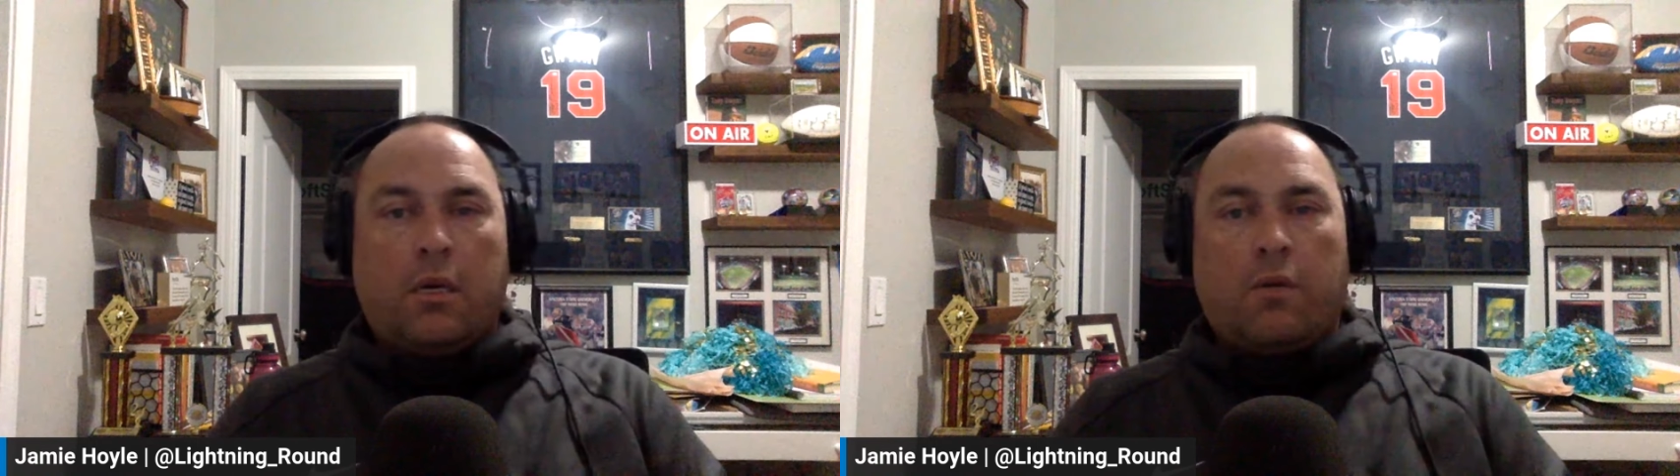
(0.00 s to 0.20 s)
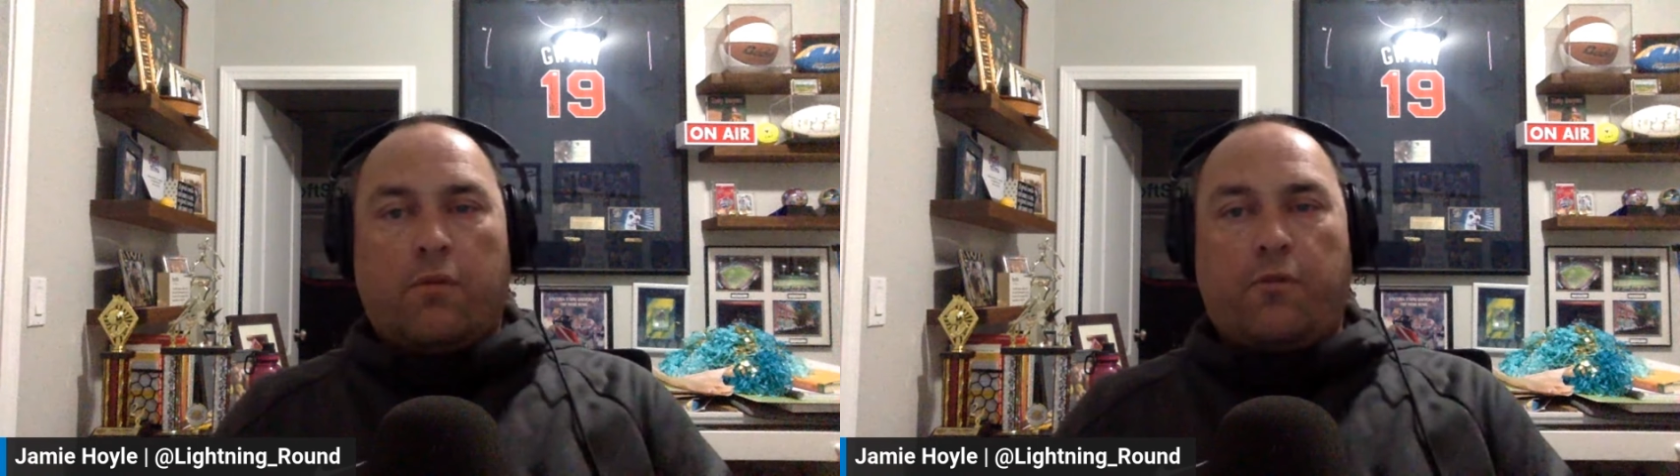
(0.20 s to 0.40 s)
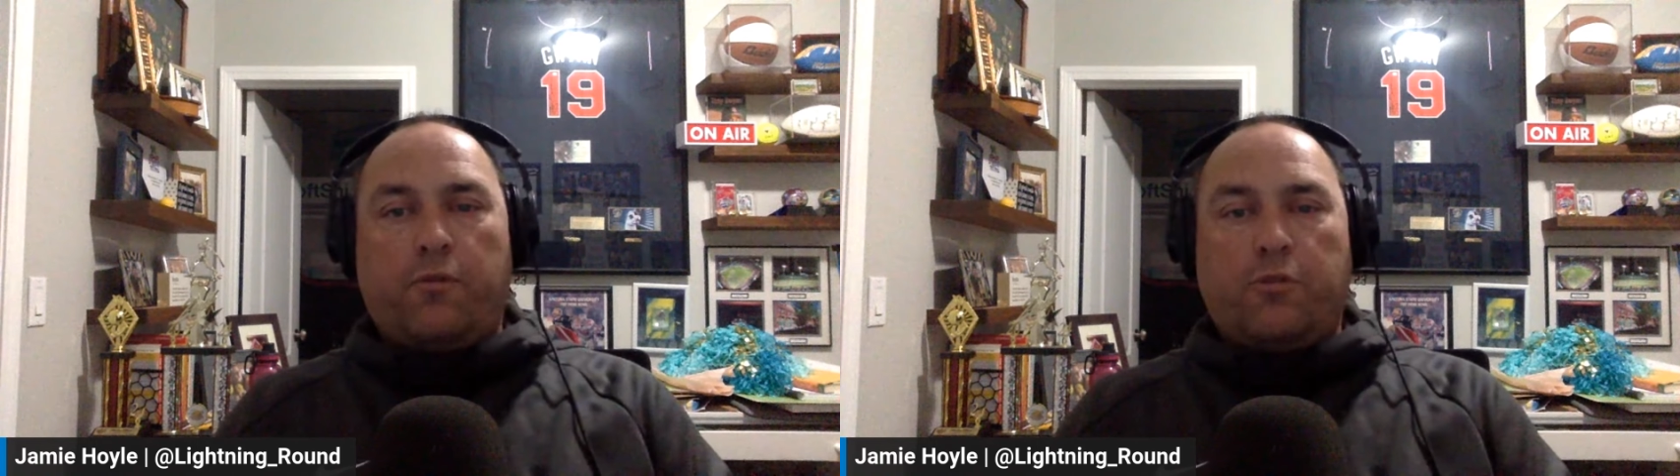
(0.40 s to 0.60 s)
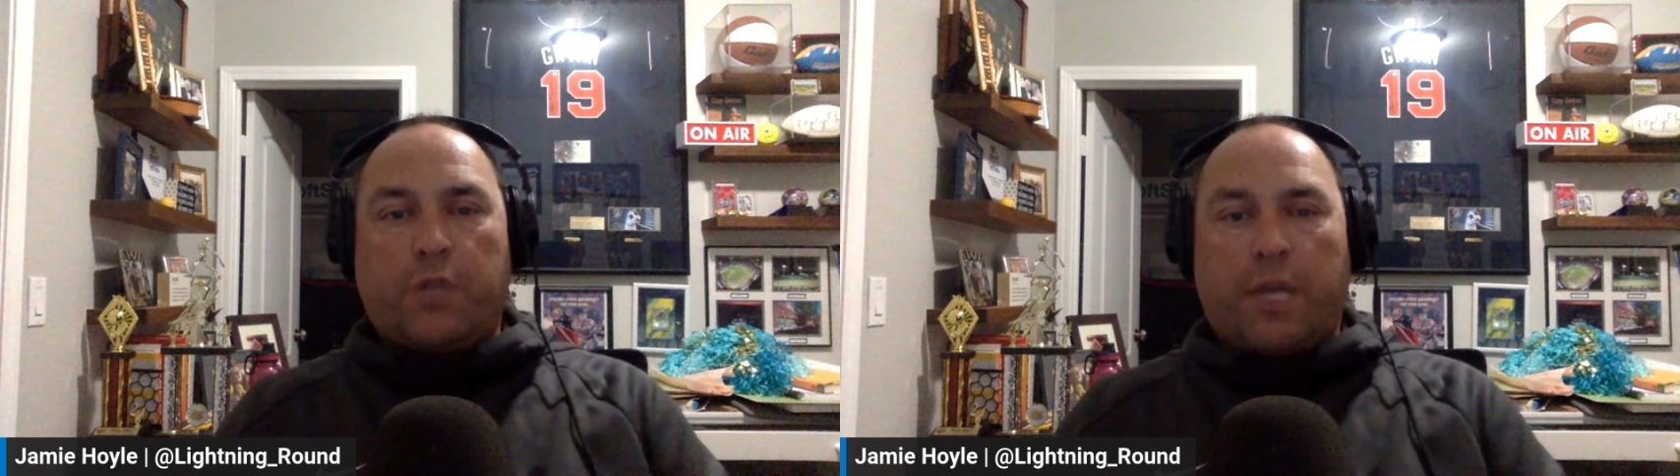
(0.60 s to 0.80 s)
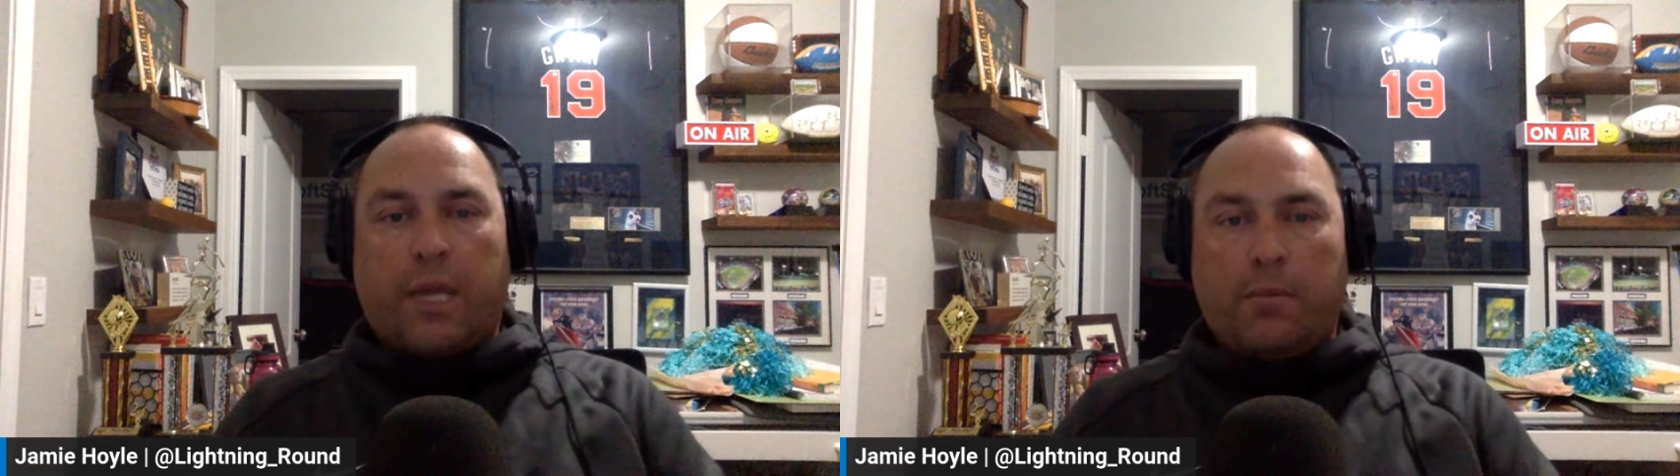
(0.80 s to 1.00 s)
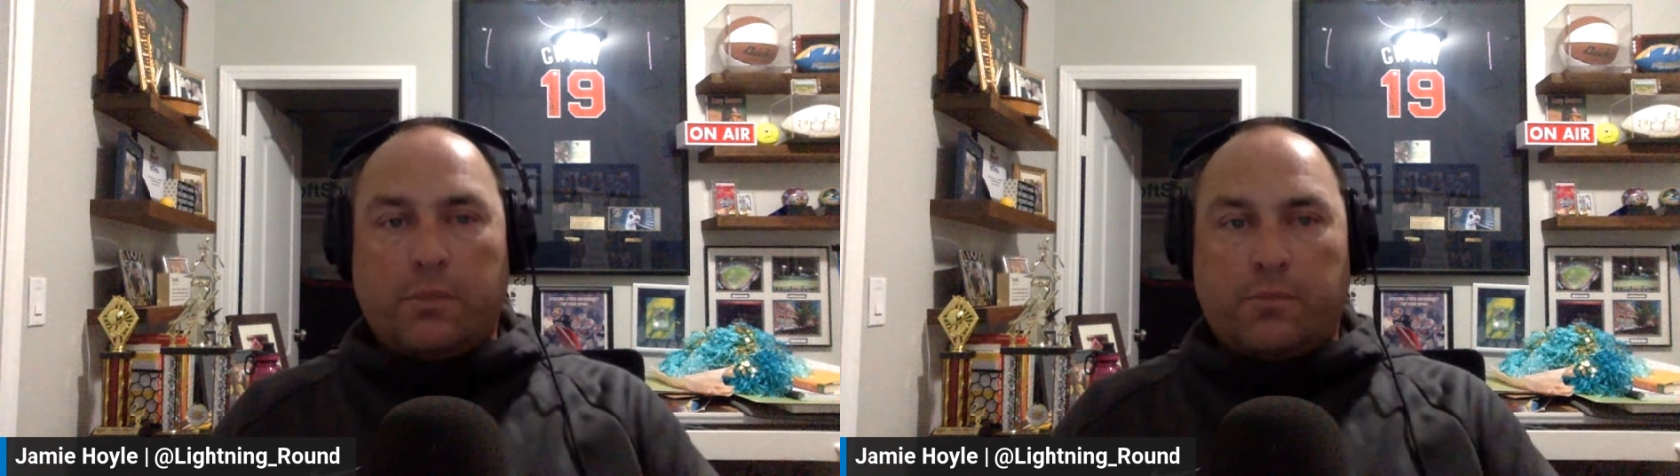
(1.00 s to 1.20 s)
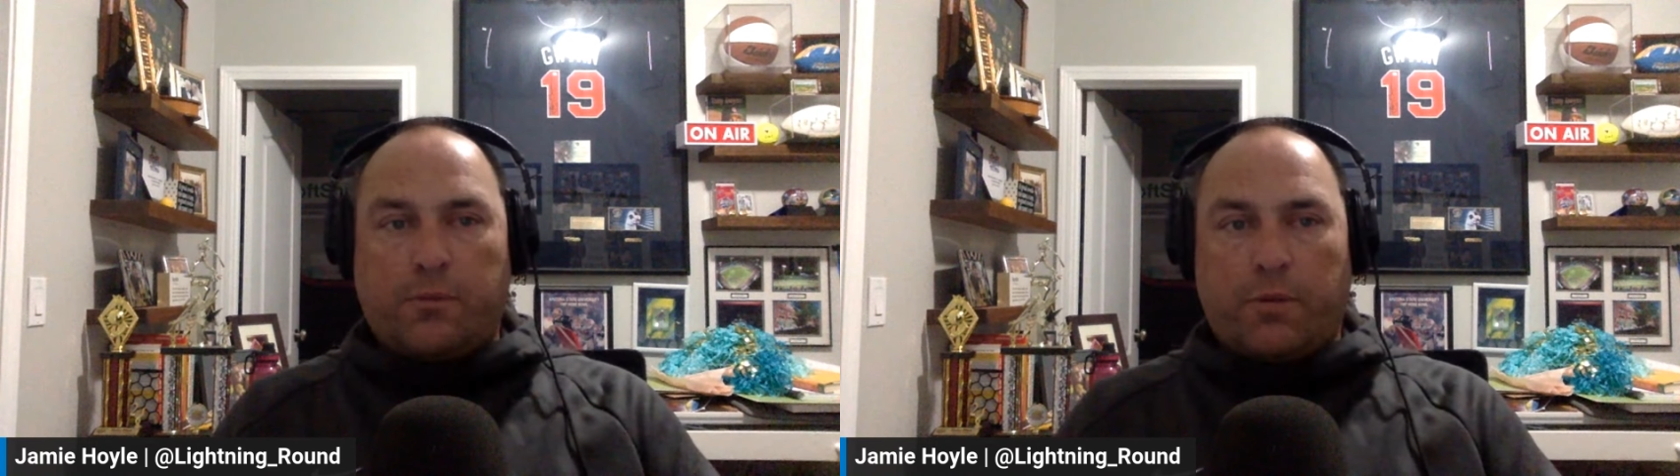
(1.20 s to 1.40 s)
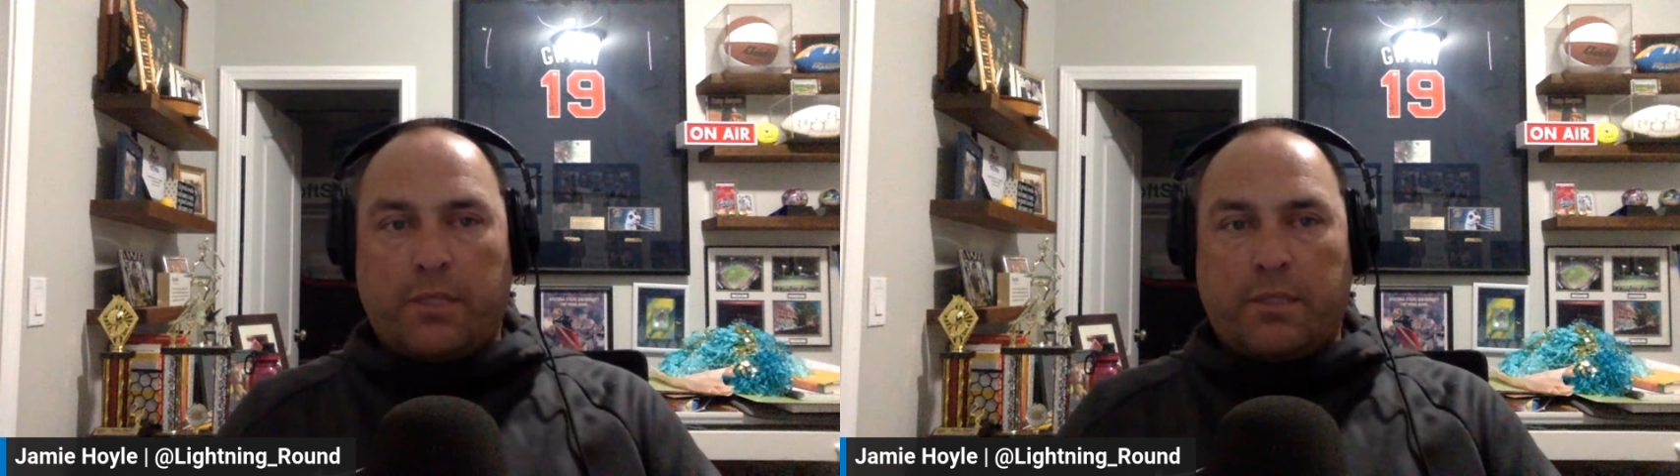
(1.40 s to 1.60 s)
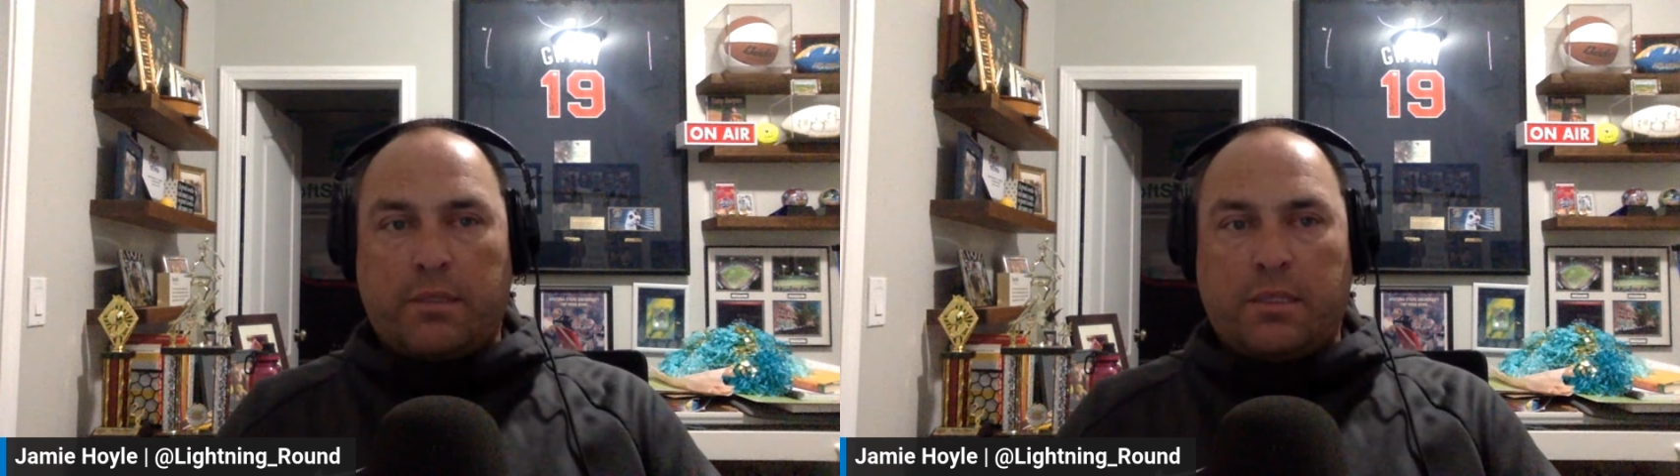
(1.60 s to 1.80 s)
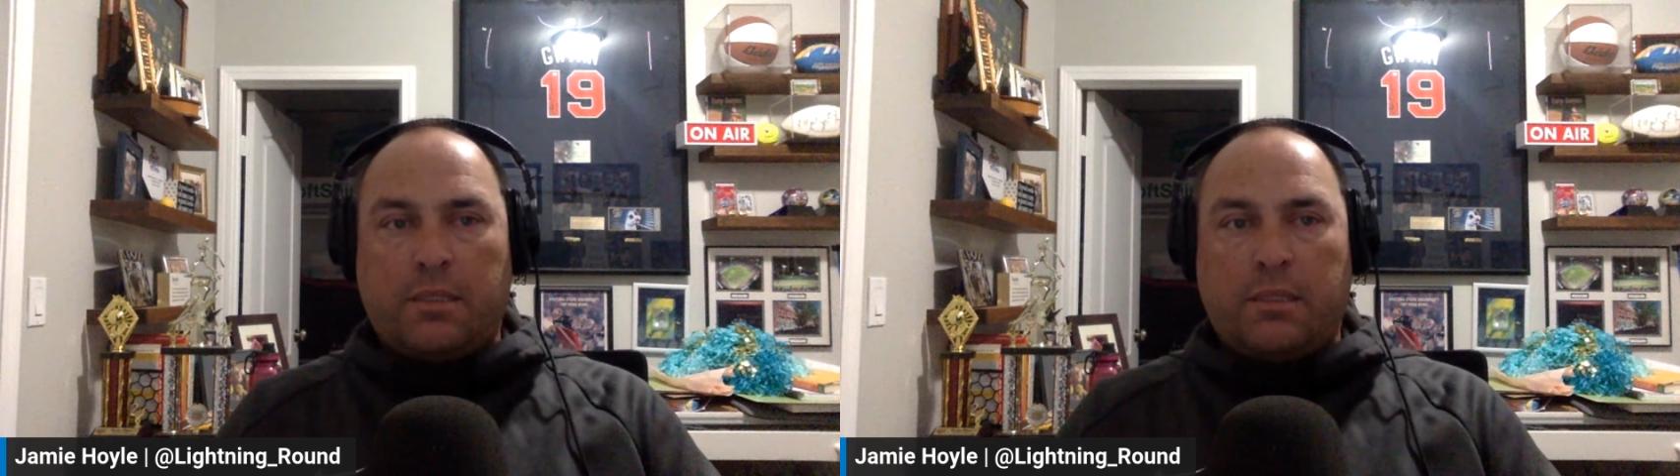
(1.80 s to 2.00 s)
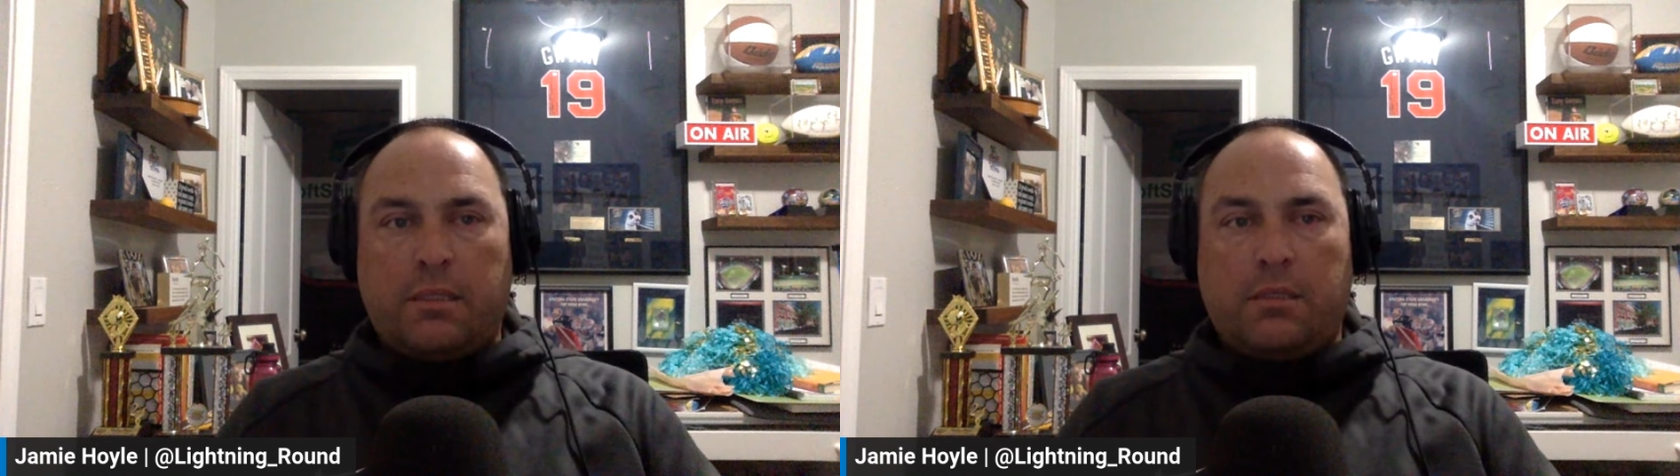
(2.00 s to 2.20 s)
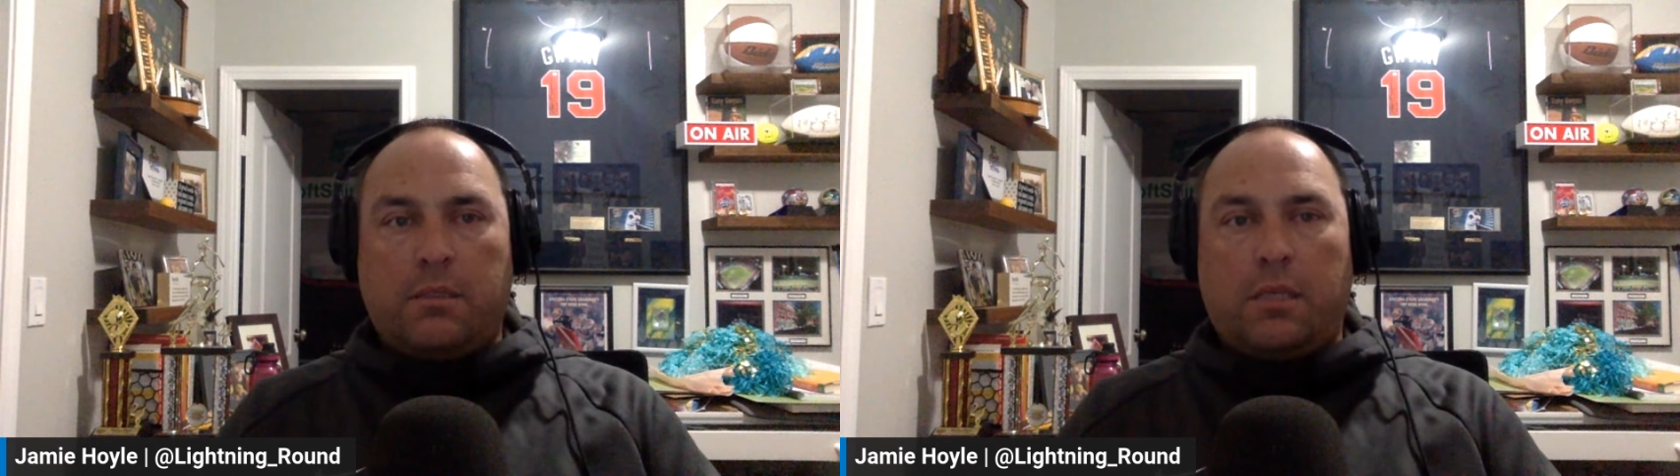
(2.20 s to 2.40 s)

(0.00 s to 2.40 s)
for future games for the rest of the season.